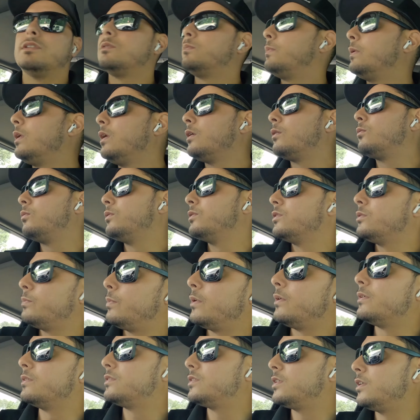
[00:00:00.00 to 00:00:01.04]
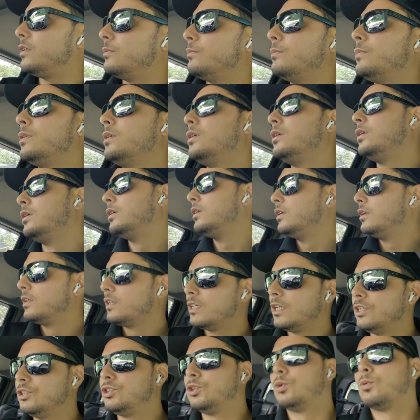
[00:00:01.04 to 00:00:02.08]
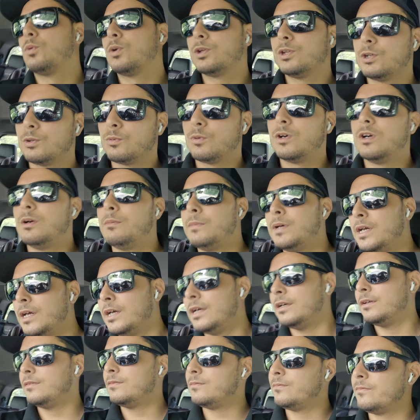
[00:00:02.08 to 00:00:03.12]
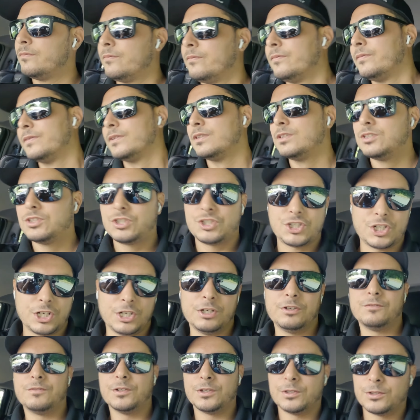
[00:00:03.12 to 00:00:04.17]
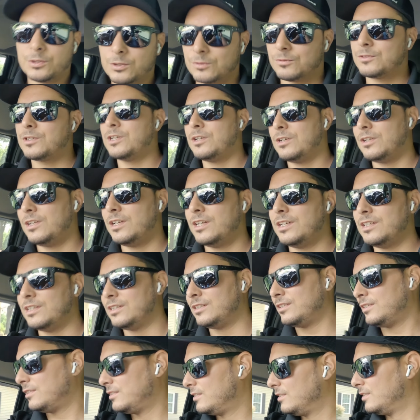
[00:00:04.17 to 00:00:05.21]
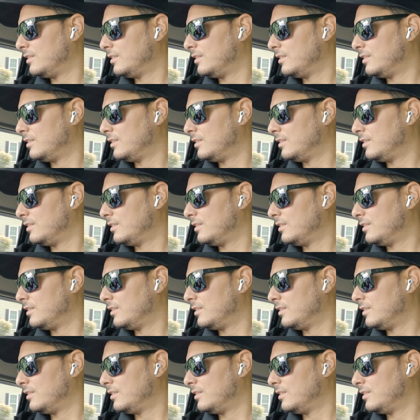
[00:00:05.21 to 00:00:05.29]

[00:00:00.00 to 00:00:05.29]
this block once upon a time. In case you're wondering where I'm at, Cherryville, North Carolina.